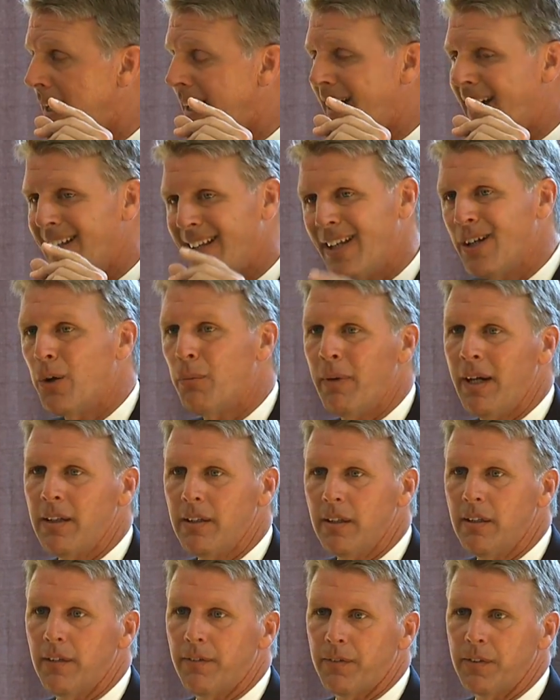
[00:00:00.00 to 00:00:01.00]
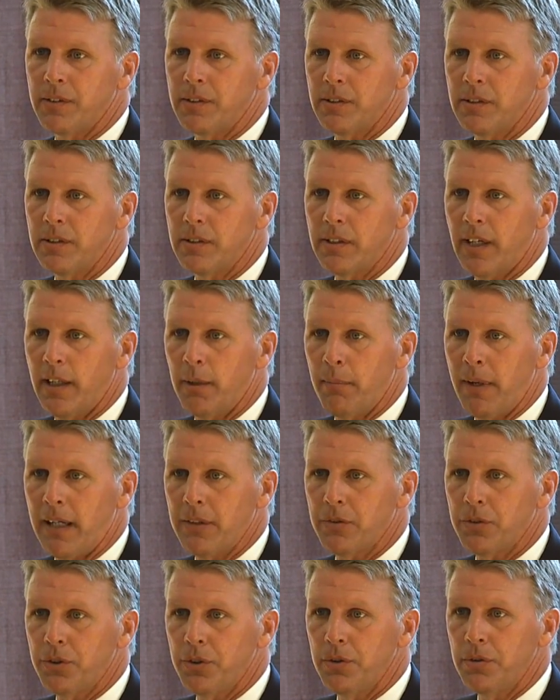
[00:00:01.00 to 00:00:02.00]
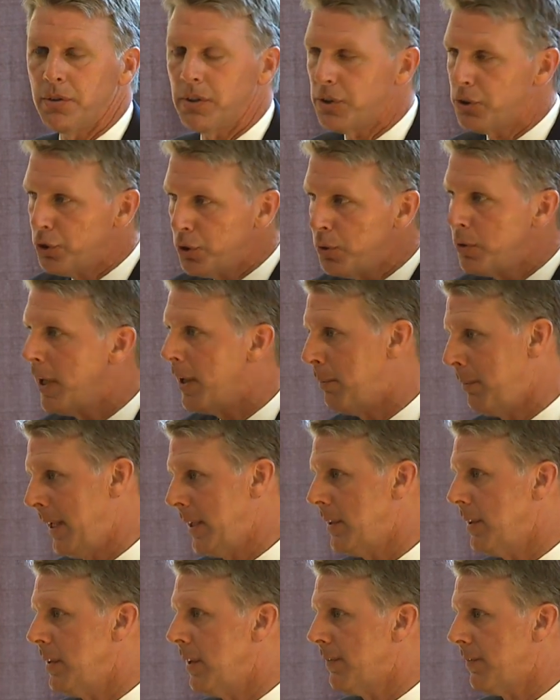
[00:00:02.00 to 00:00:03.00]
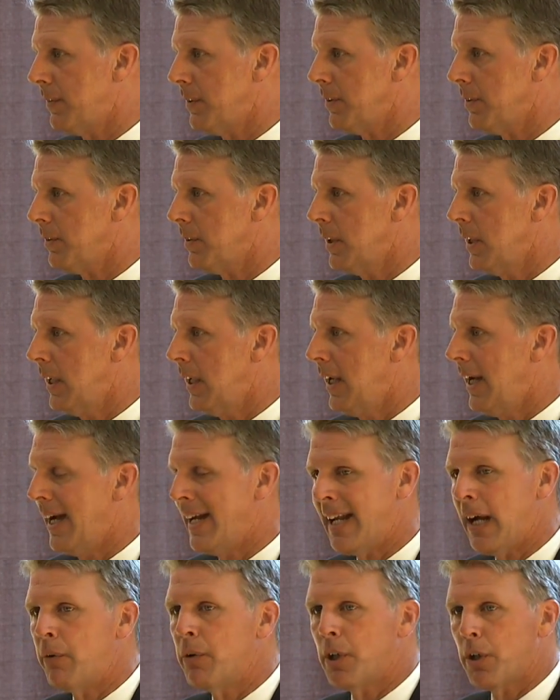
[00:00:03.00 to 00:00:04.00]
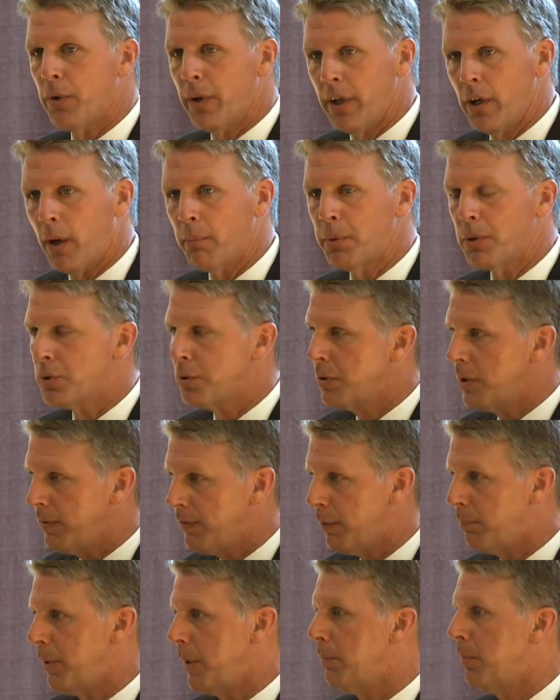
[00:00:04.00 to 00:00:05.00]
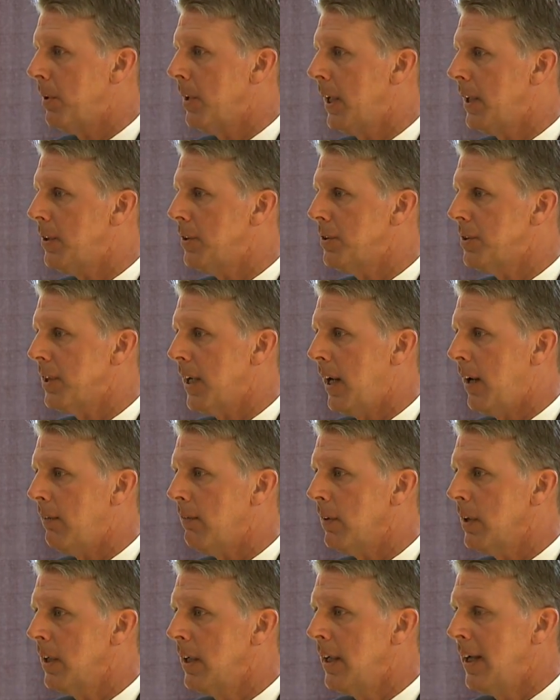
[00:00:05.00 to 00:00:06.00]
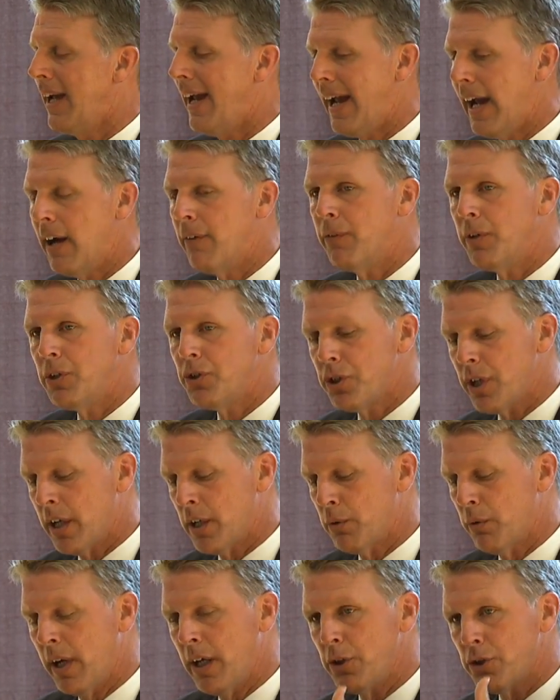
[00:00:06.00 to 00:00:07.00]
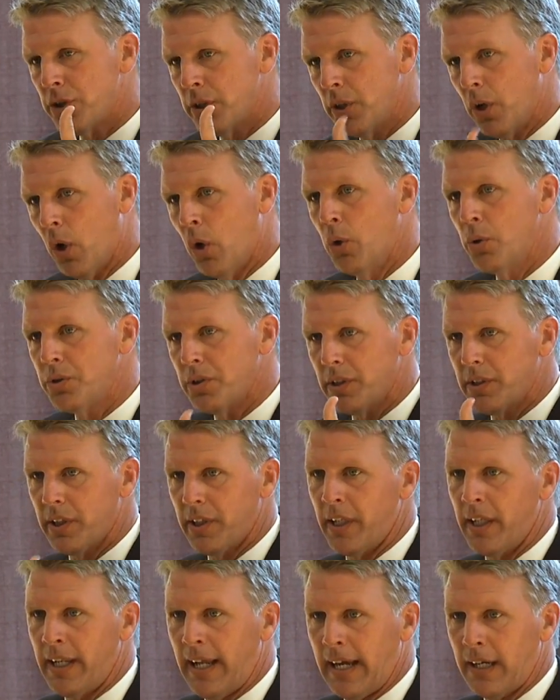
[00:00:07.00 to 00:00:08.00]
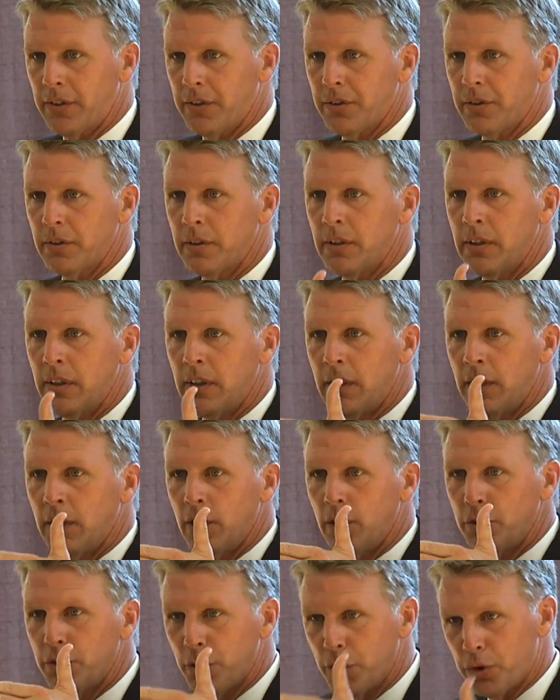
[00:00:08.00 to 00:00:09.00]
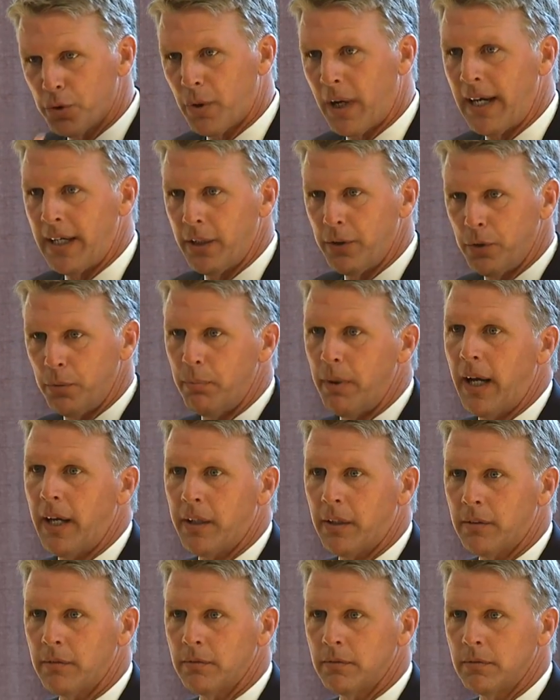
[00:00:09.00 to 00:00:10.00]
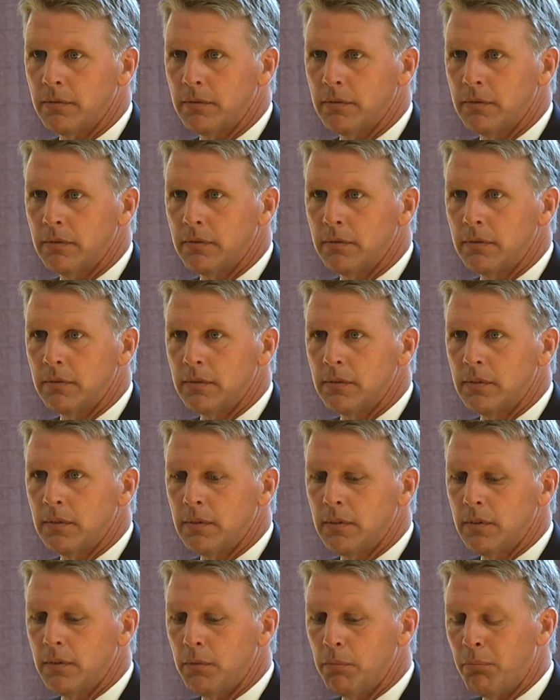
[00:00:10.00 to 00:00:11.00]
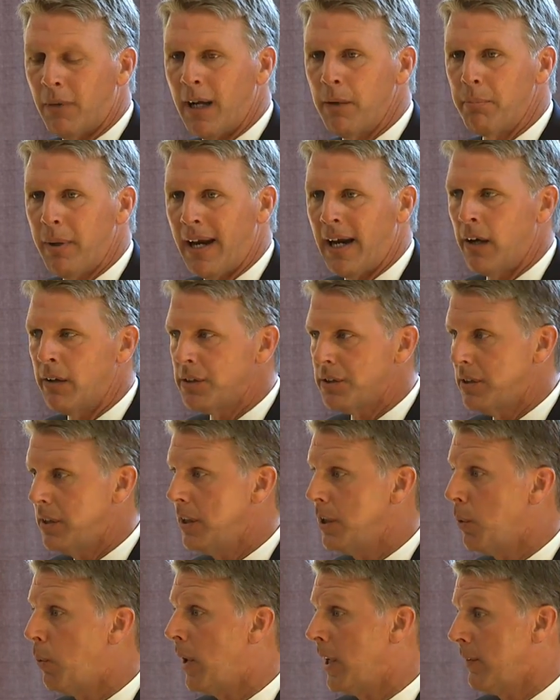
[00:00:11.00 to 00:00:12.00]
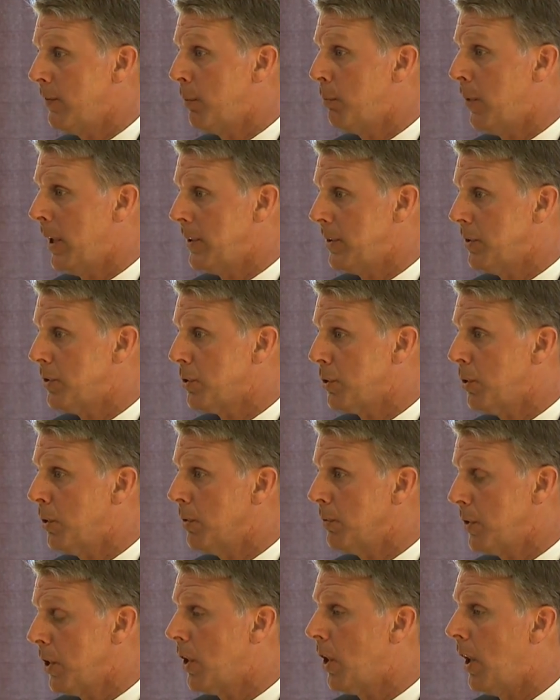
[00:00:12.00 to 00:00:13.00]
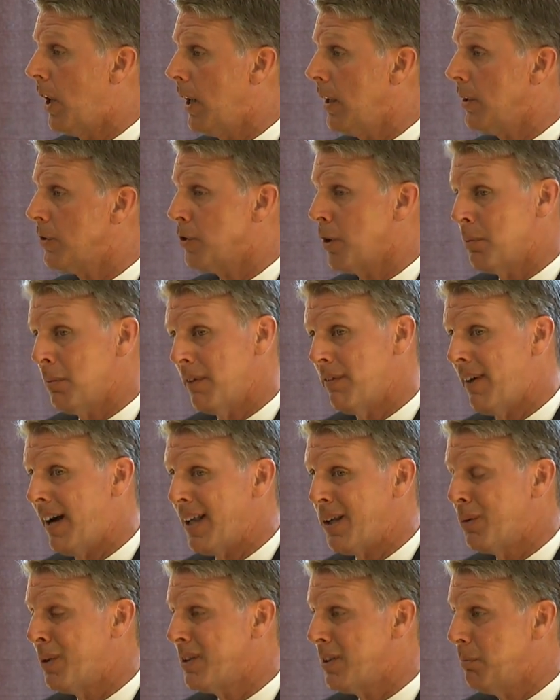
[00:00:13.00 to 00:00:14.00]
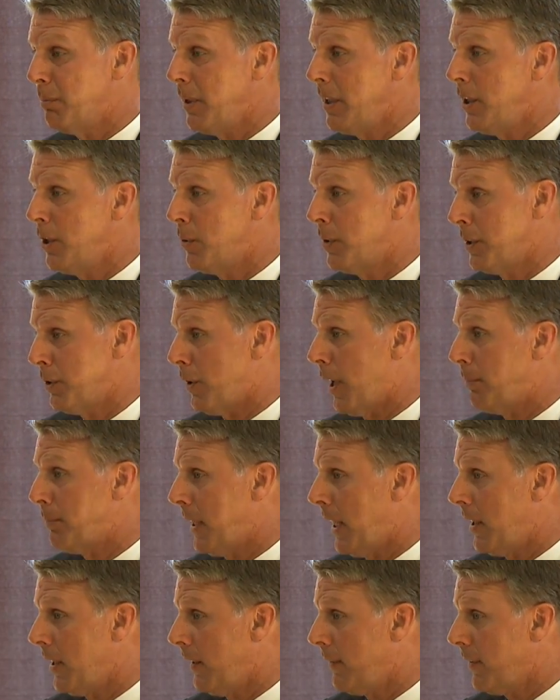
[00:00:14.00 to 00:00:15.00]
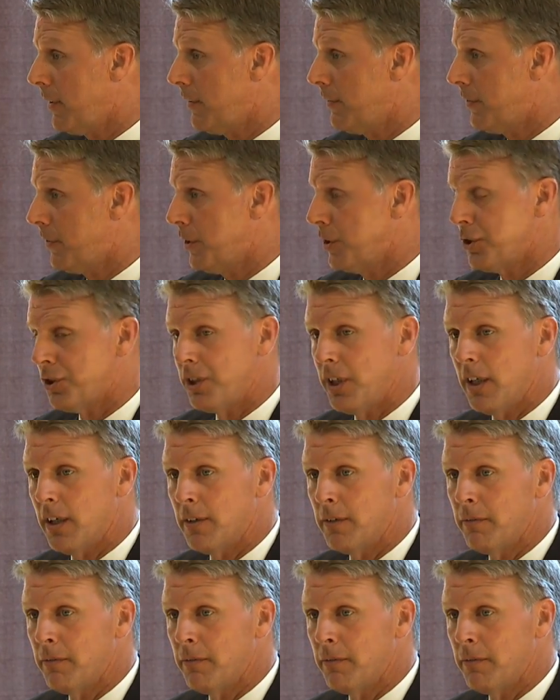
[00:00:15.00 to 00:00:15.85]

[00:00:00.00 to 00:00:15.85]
And they don't make the difference in the state of Massachusetts. It's you that make the difference. And I want to create opportunity for people like yourself. Every generation owes it to the next to try to do better. My parents, neither one of them went to college. My father went to BU and dropped out after the first year.